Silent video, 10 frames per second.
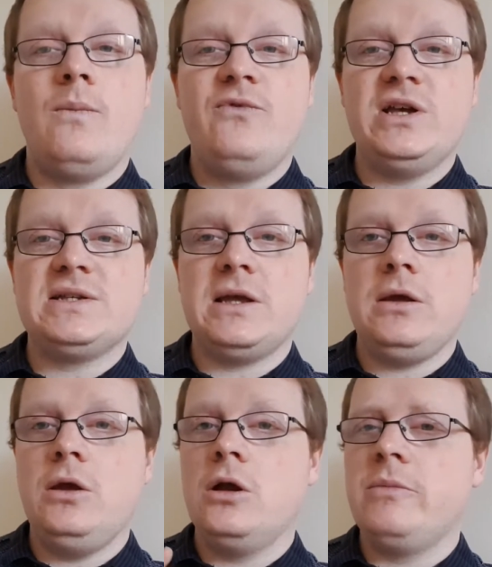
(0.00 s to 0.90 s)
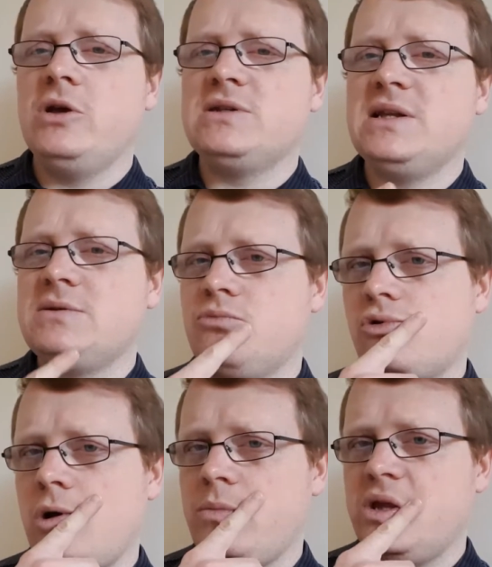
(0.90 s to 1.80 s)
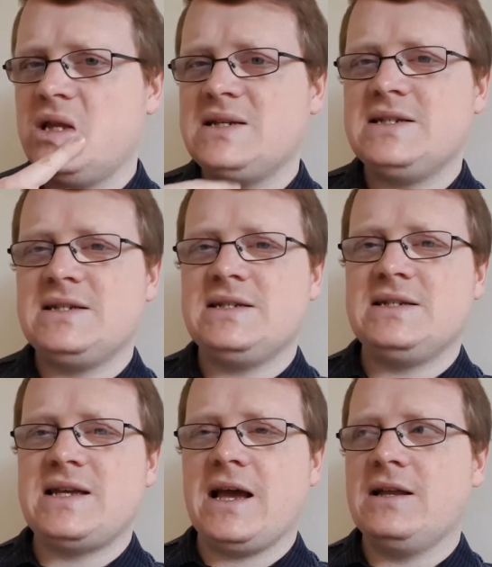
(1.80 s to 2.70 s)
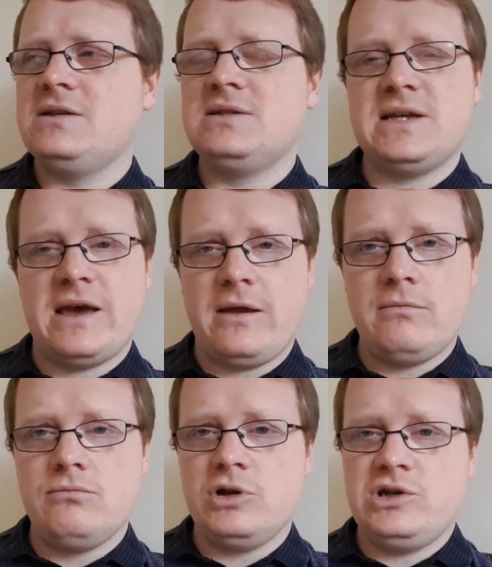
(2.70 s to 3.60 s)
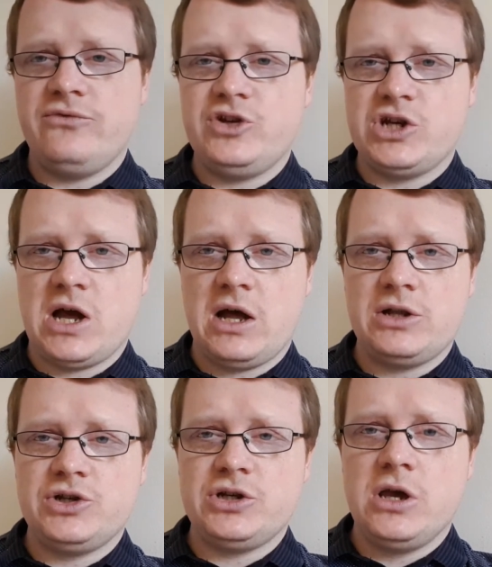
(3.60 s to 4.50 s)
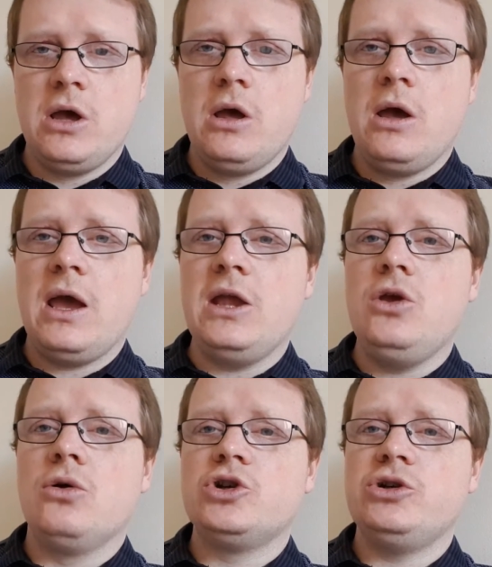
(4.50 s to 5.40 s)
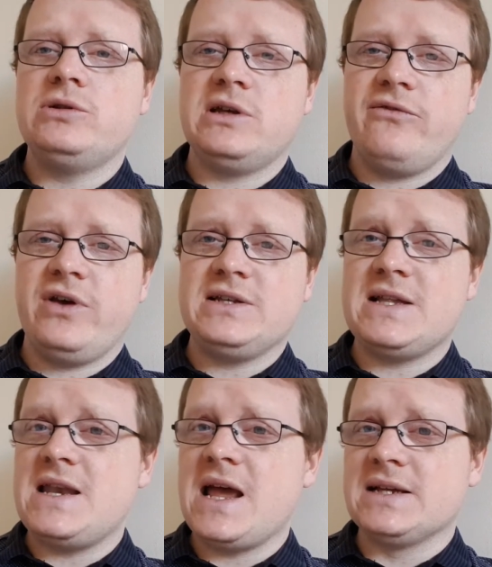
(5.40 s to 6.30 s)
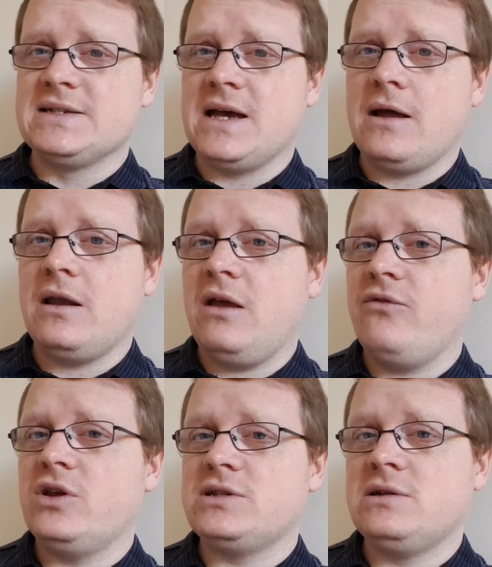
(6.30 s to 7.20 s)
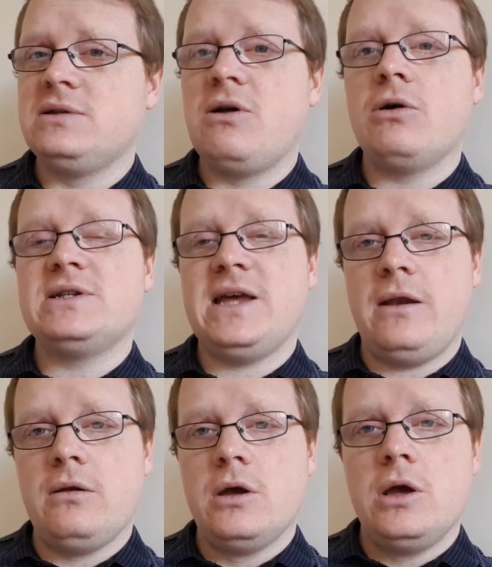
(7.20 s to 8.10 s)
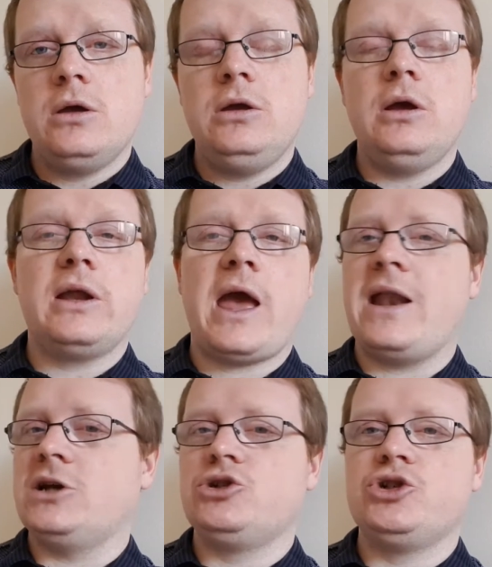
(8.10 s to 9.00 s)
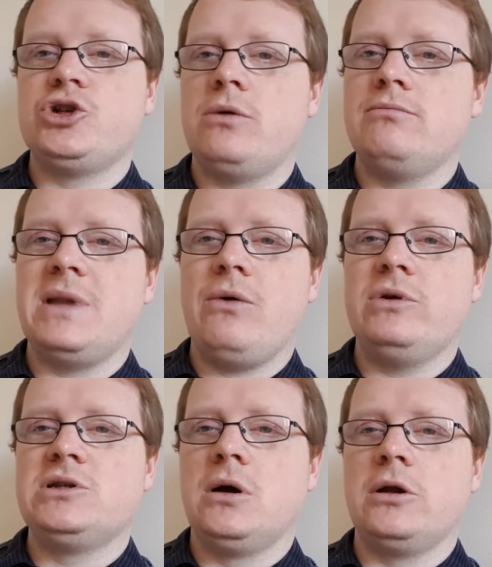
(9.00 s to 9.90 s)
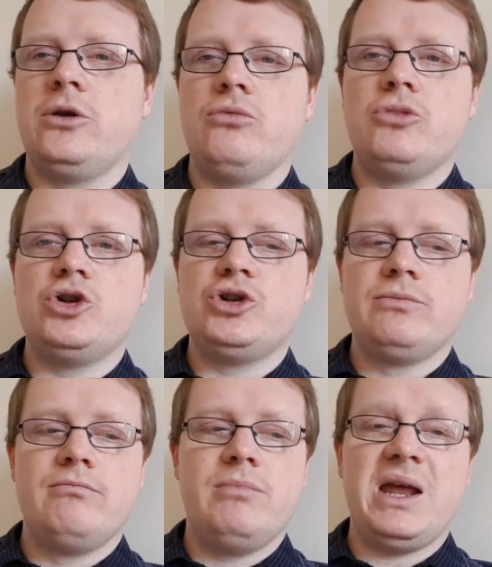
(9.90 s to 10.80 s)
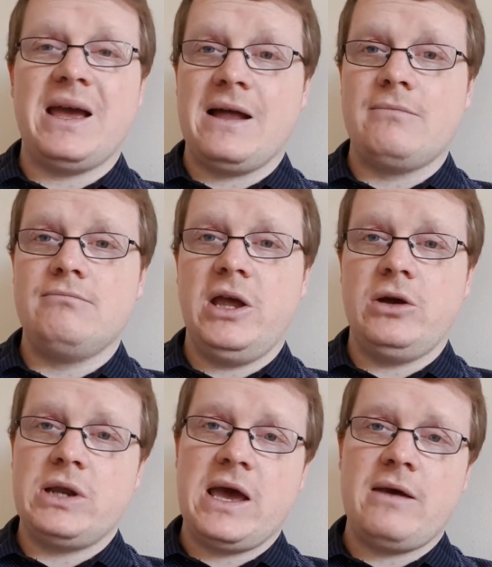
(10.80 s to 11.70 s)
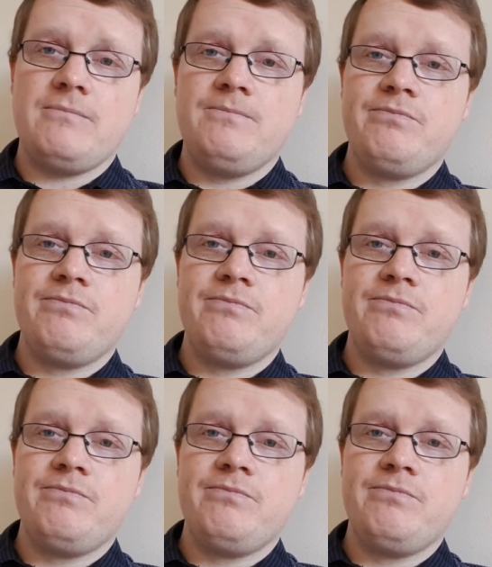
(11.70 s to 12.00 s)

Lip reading: obviously, you're going to be using this probably the second turn once you've charged. In your shooting phase, the next turn, if you're still locked in, you're going to get an extra shot. Now, it's not going to do much, but it can. It could hurt.